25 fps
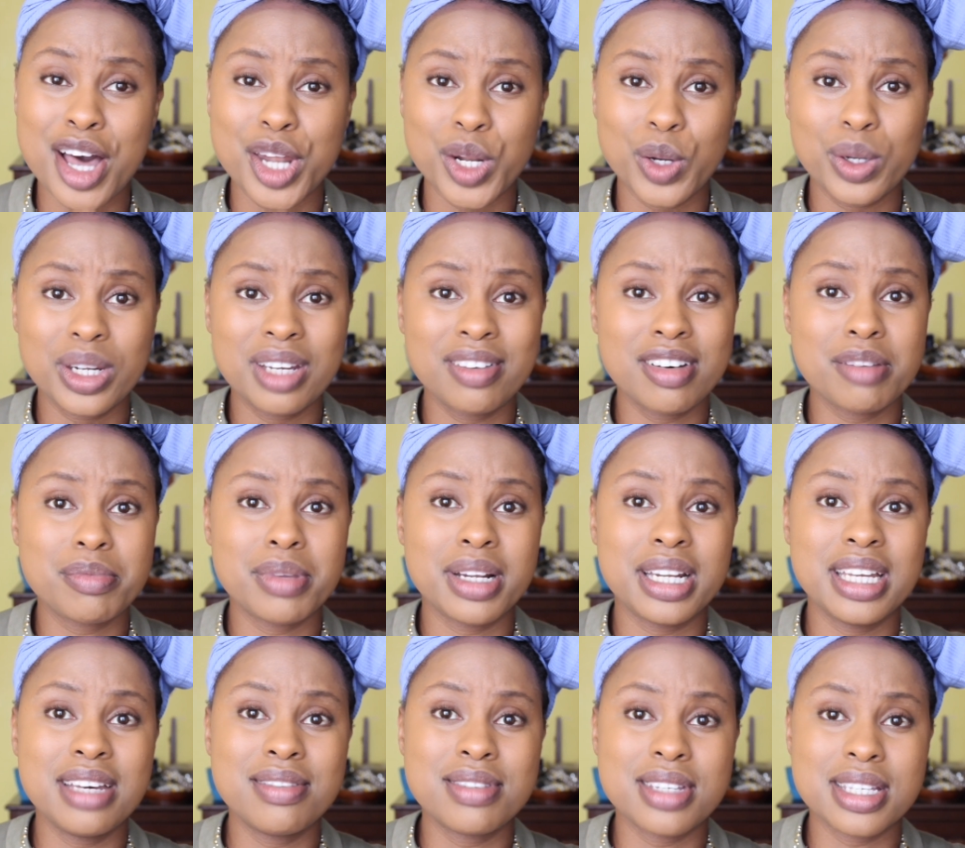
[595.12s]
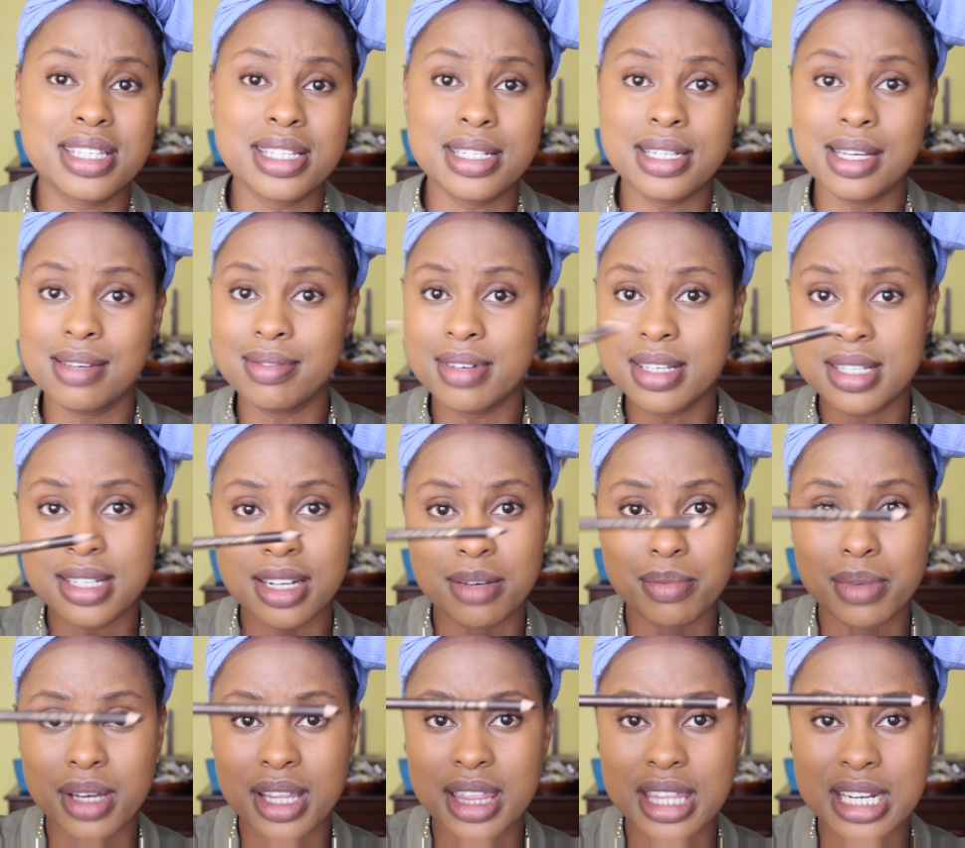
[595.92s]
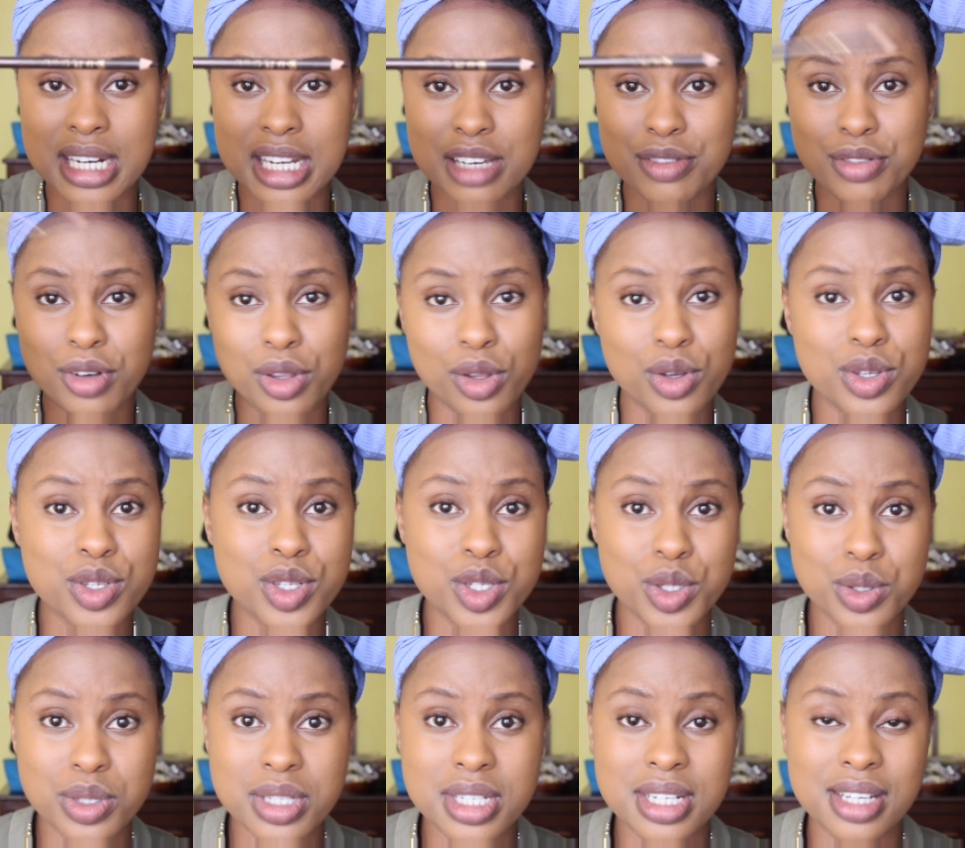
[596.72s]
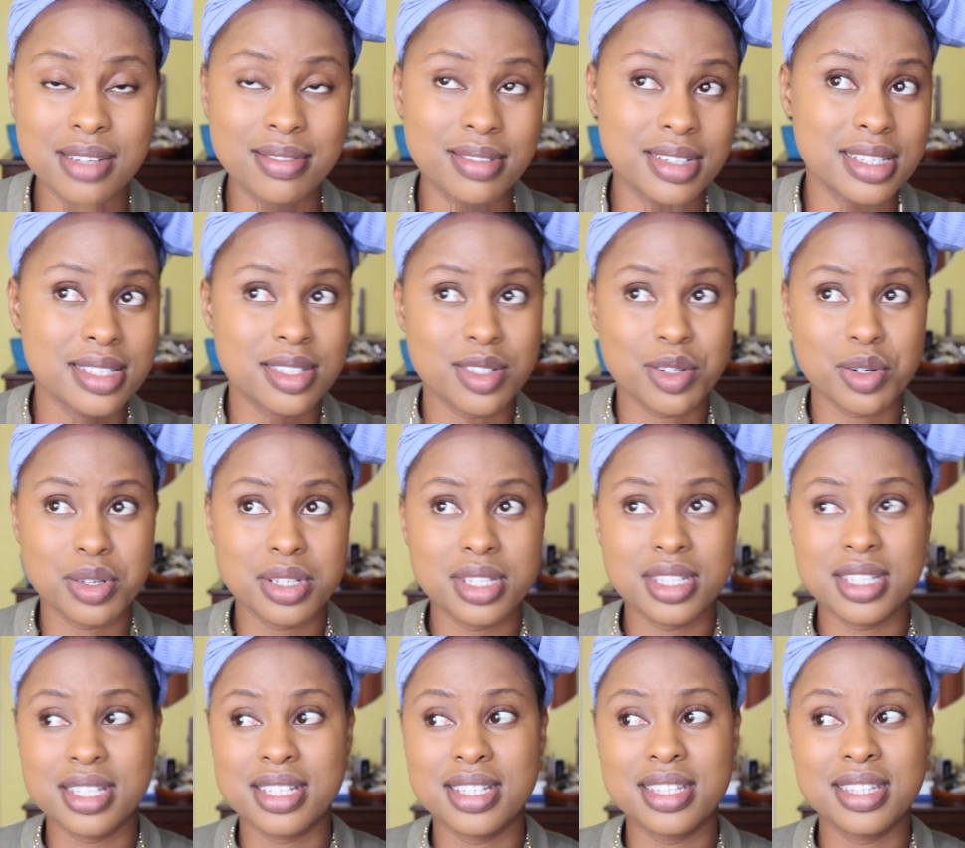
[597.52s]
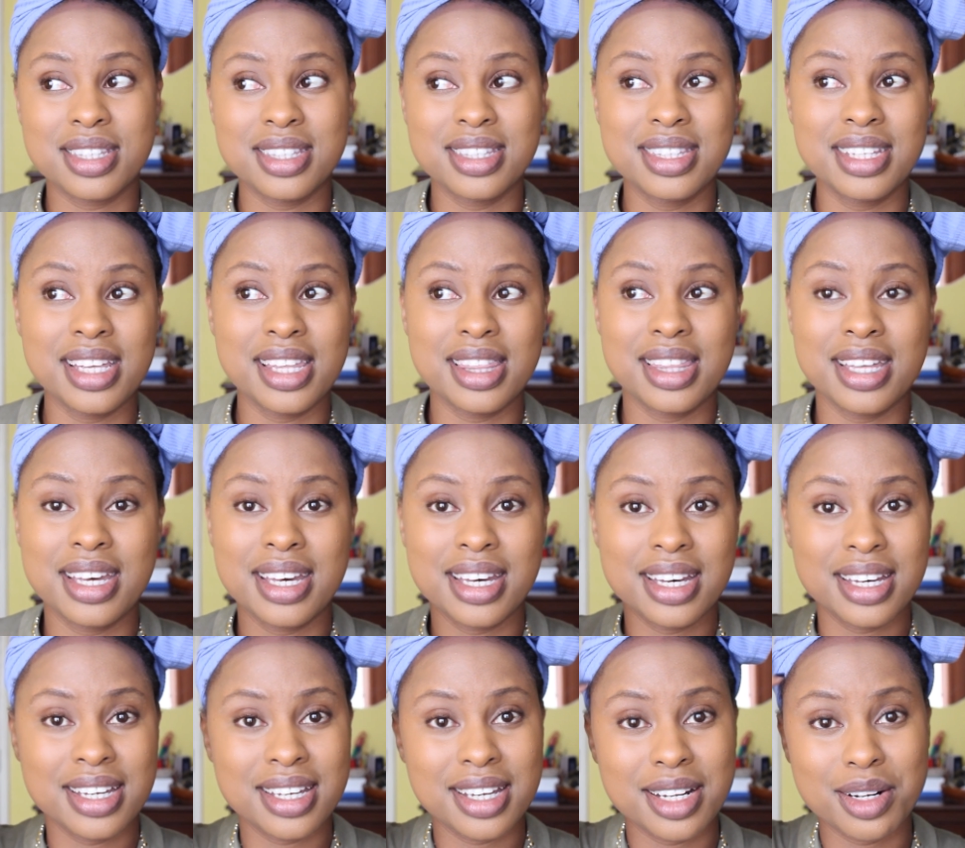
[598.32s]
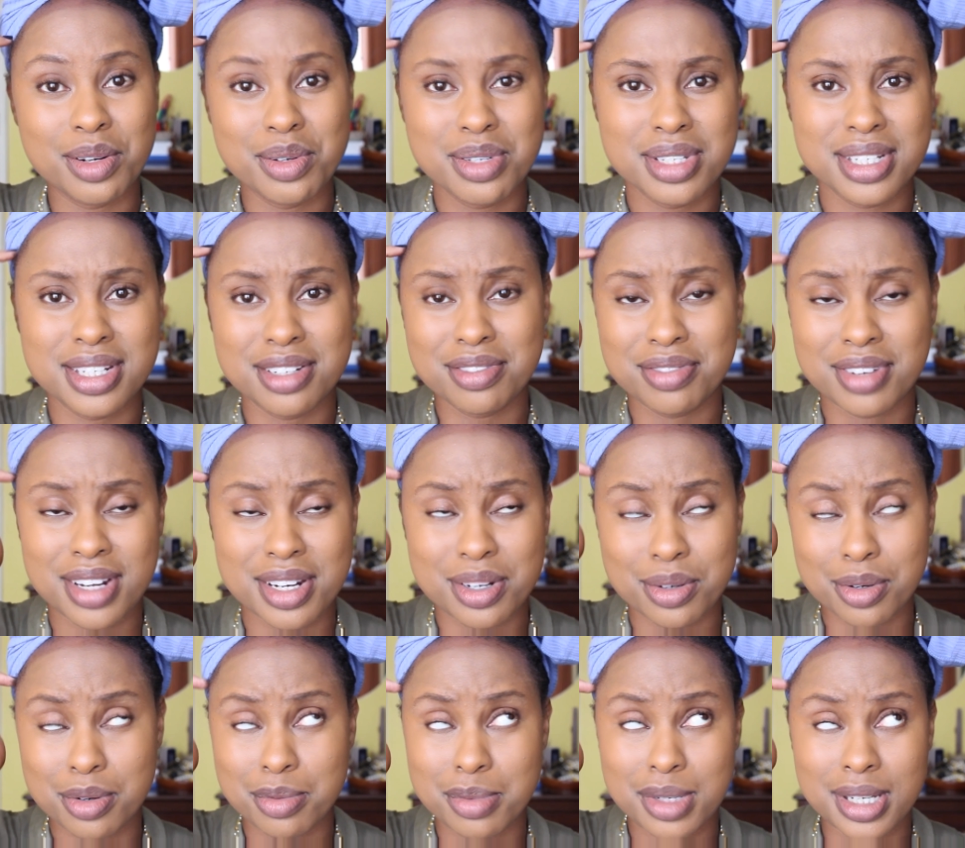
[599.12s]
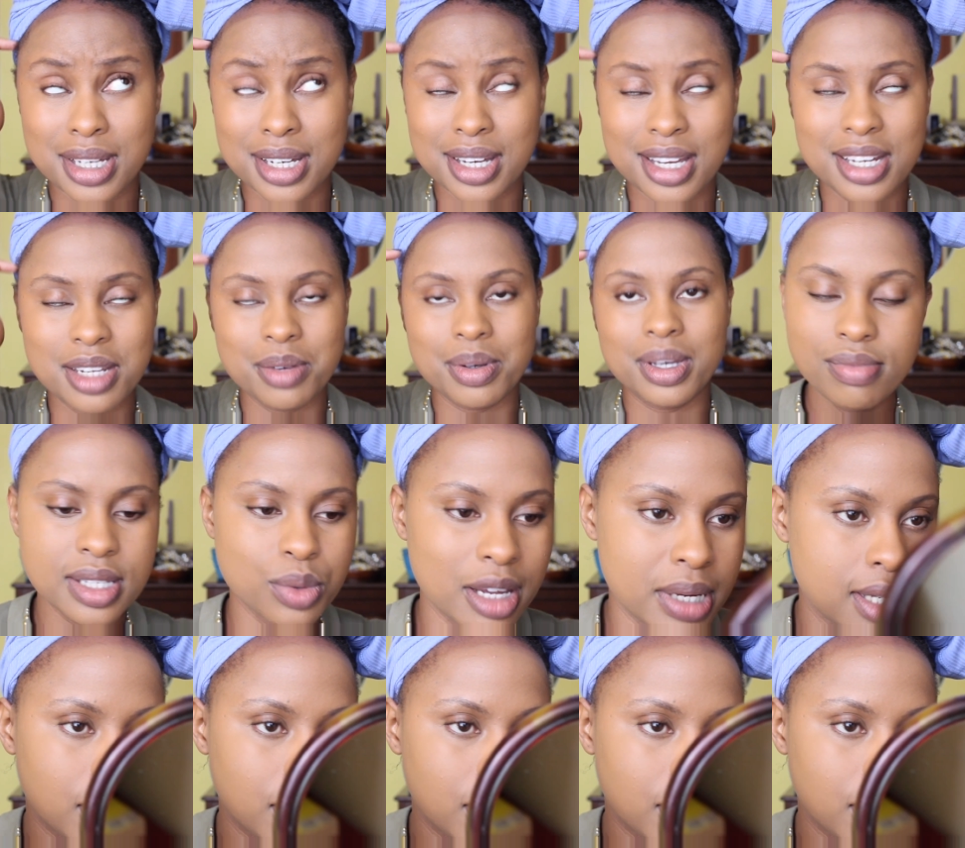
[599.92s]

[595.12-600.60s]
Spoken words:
no one ever believes it's Davis number 3 for those who use Davis, because they think it looks different on me. Anyway.